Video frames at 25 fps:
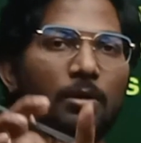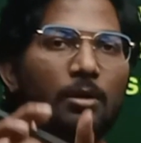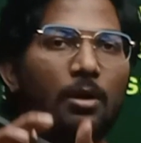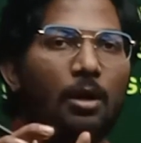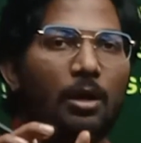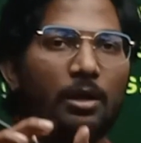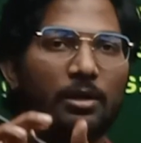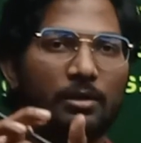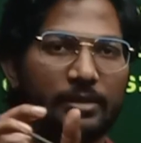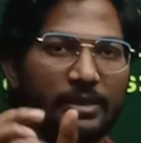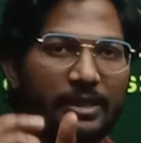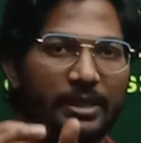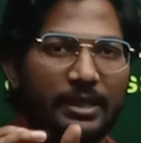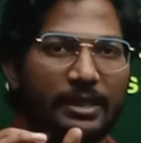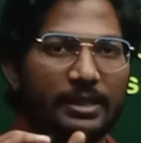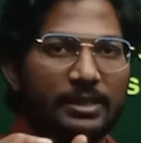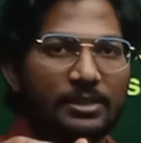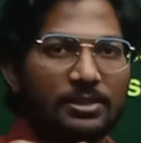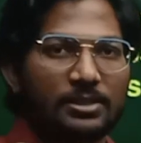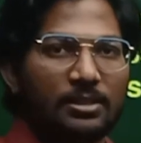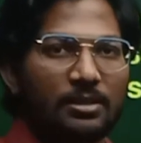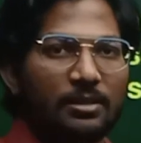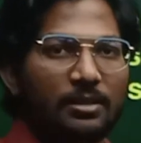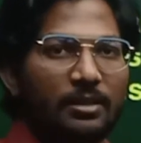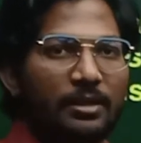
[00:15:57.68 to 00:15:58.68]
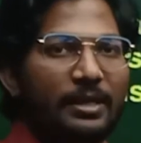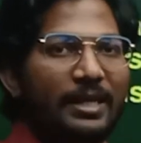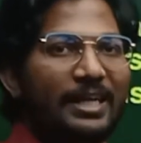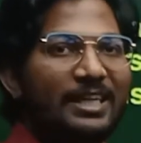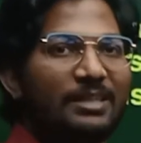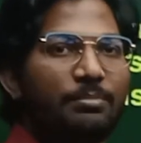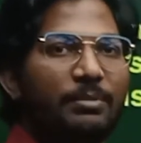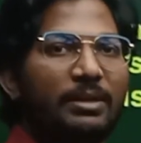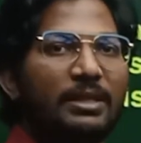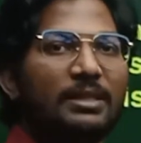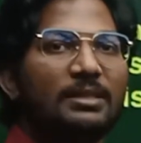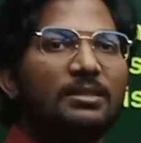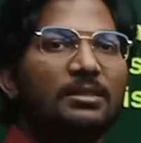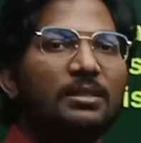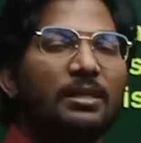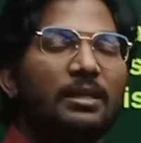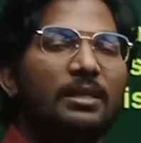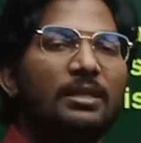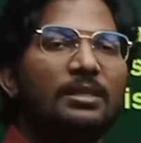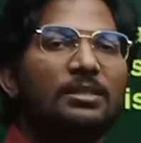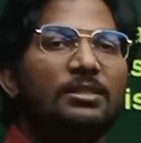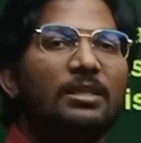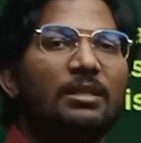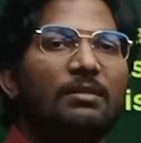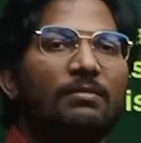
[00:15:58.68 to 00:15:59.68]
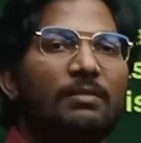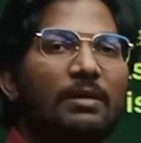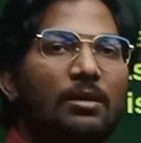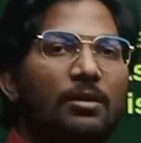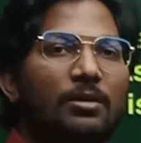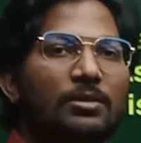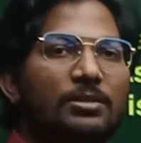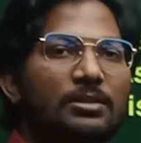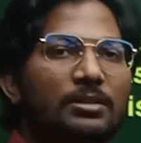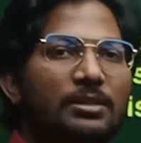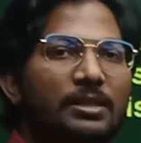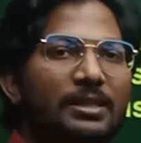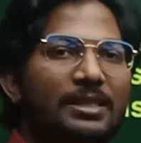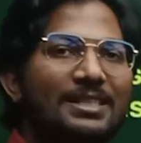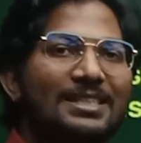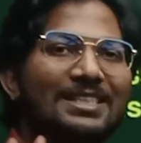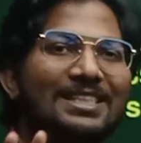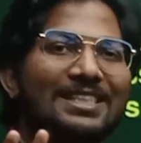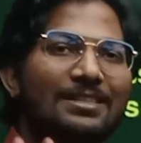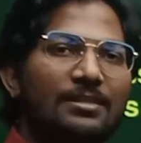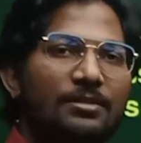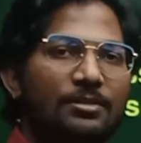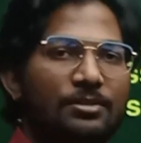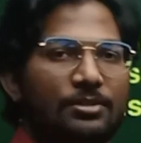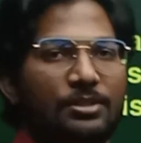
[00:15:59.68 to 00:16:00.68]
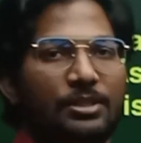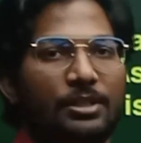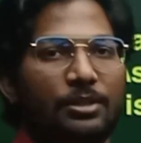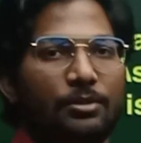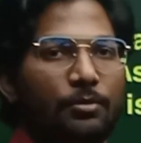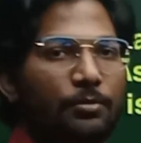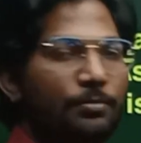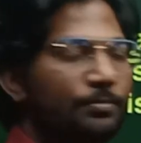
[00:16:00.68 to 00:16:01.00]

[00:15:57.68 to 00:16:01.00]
or release, it means initial velocity is 0.